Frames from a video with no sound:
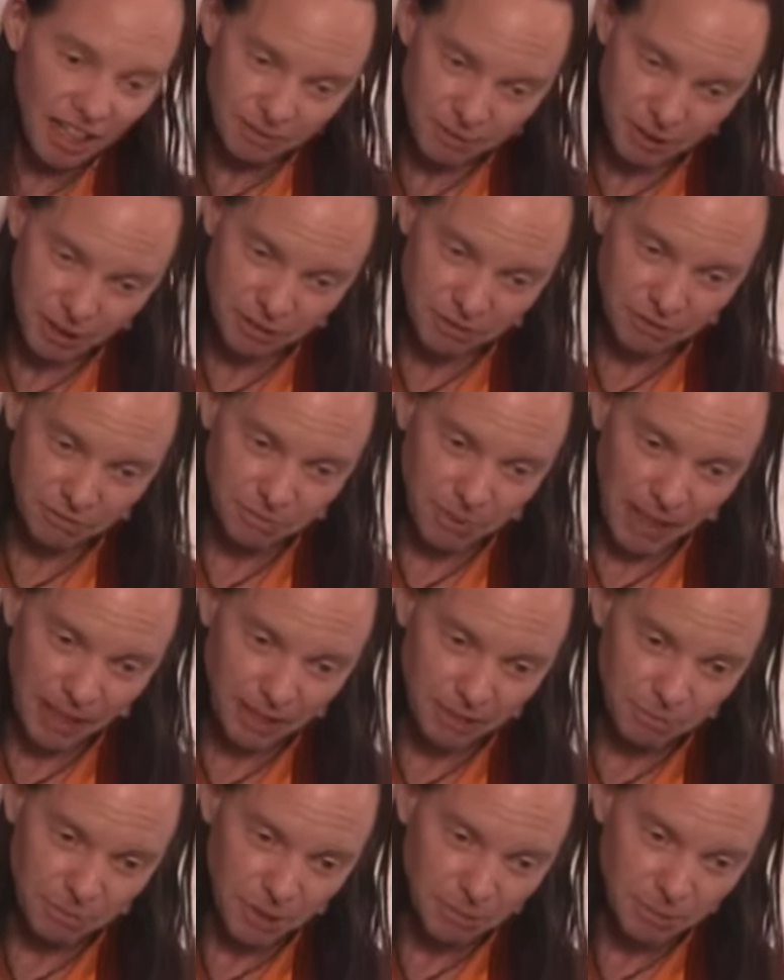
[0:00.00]
level of
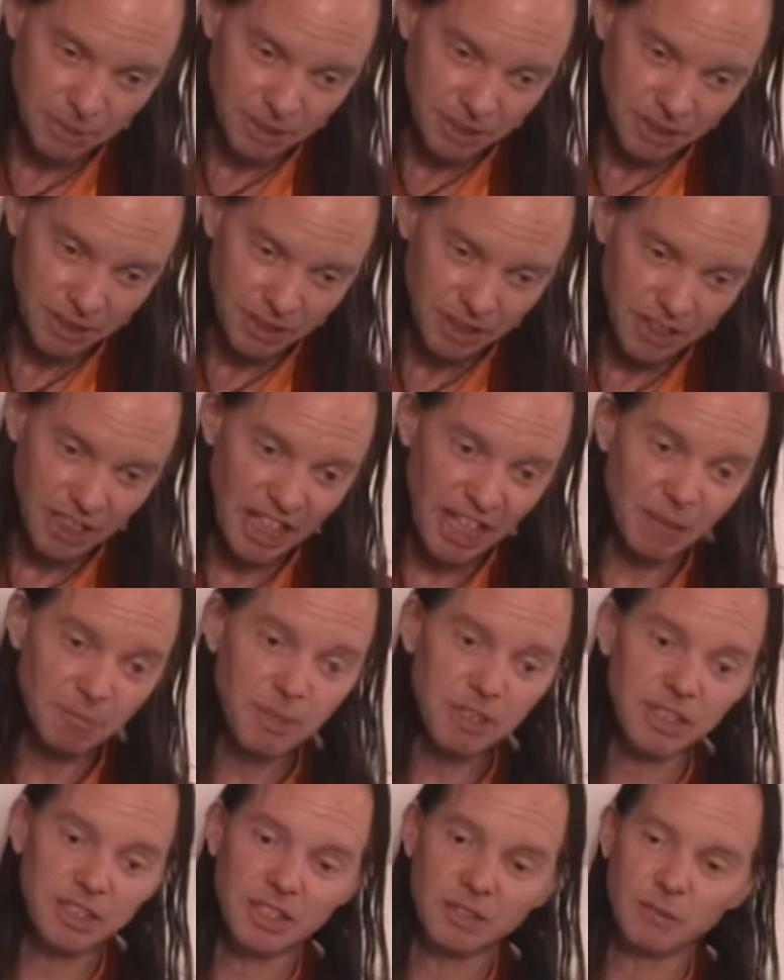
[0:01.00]
path of preparation, then the
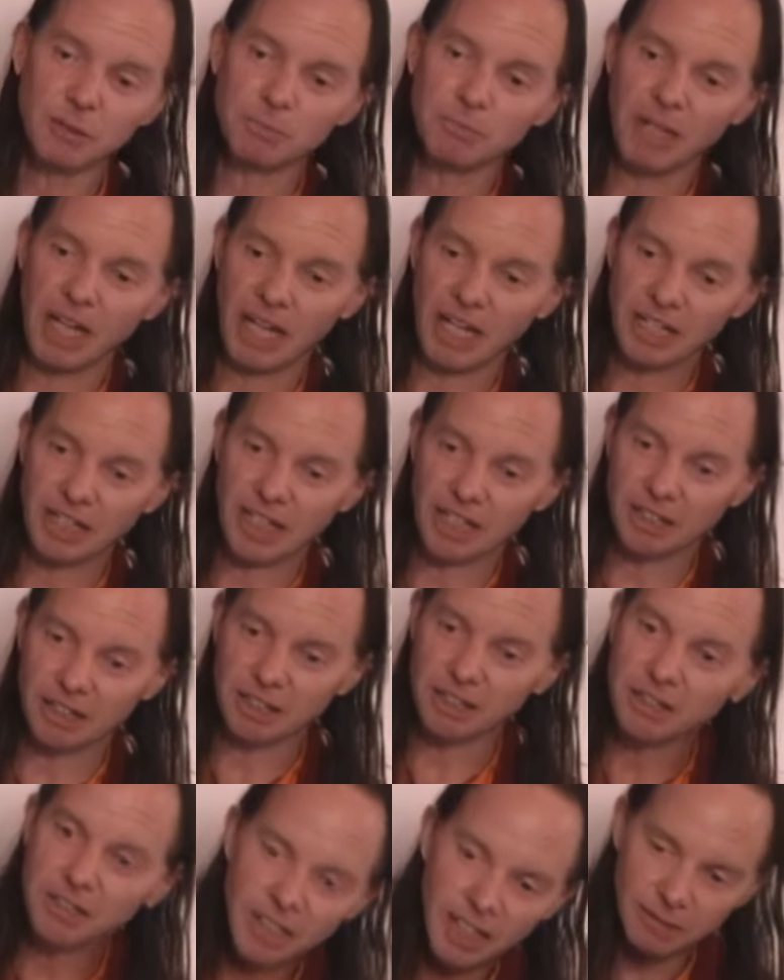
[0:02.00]
emptiness of your mind
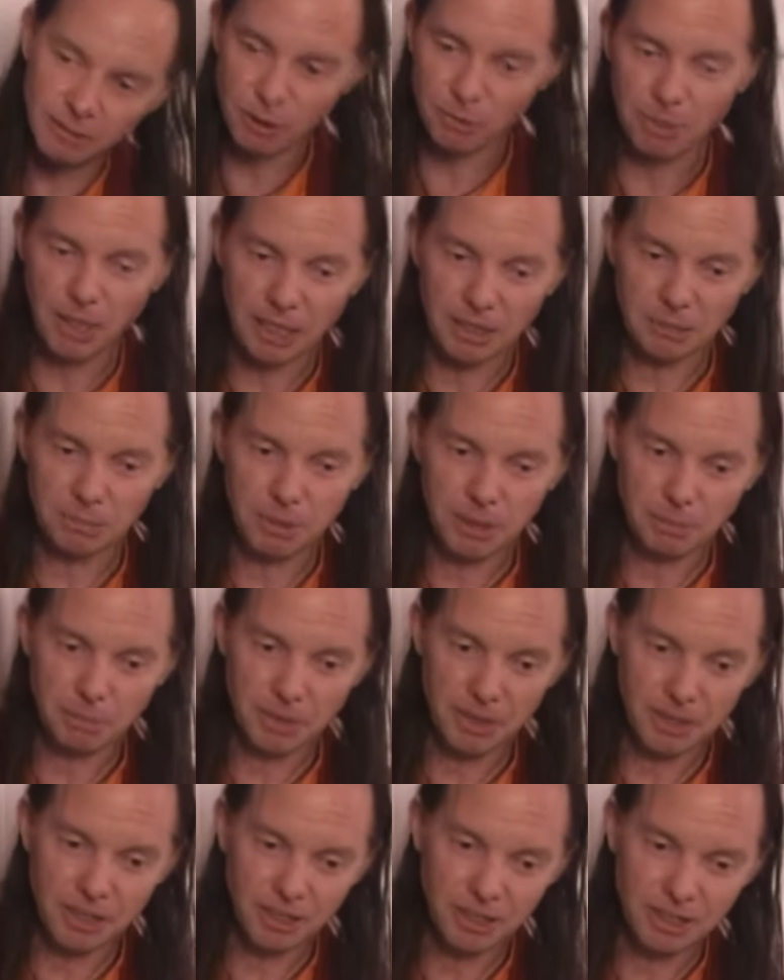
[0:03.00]
at third level of path of
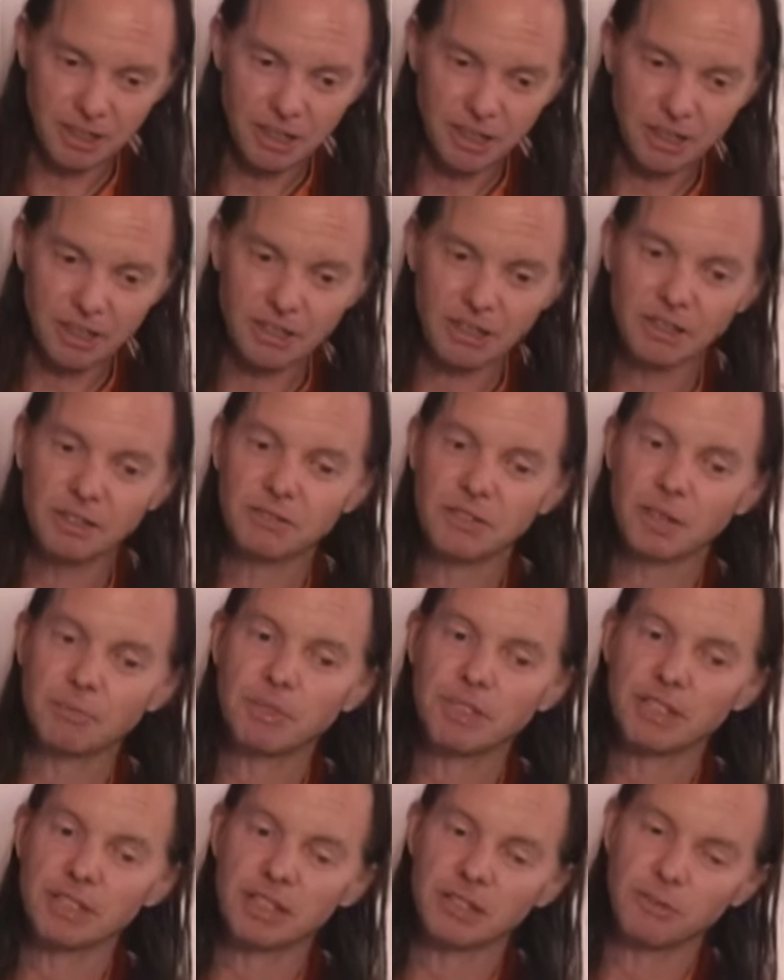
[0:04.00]
preparation, and then the
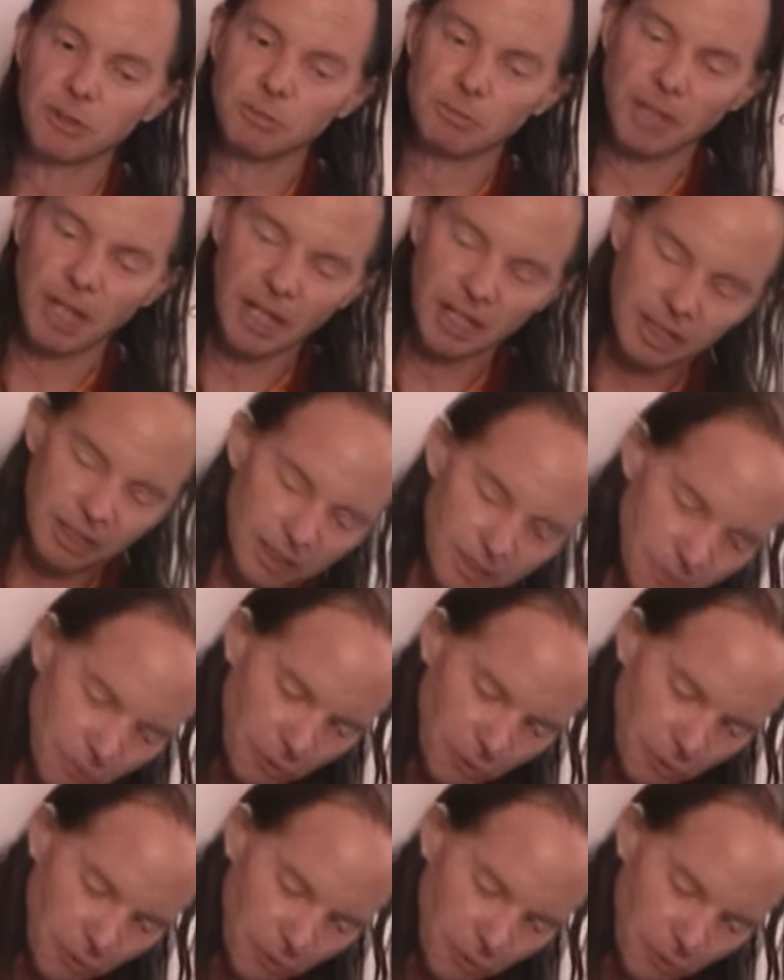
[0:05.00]
emptiness of your mind at the